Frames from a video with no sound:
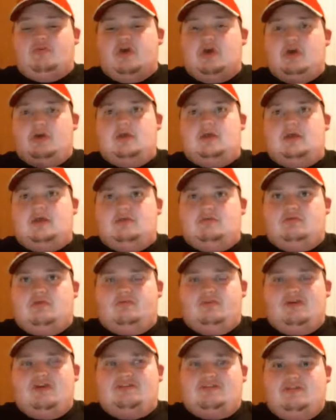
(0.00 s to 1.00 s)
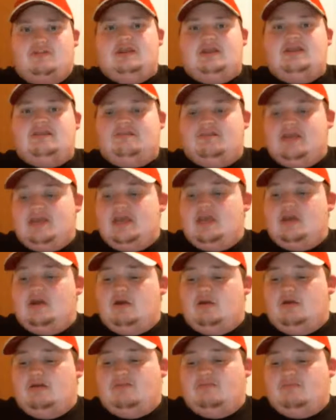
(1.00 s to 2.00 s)
The reason he's
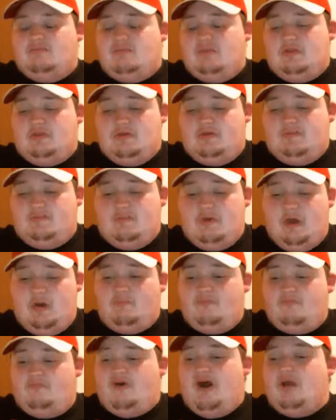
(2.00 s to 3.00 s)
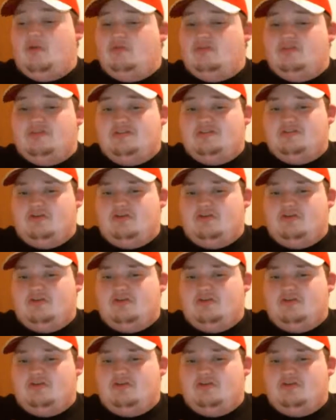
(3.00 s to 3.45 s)
here is to help fight with the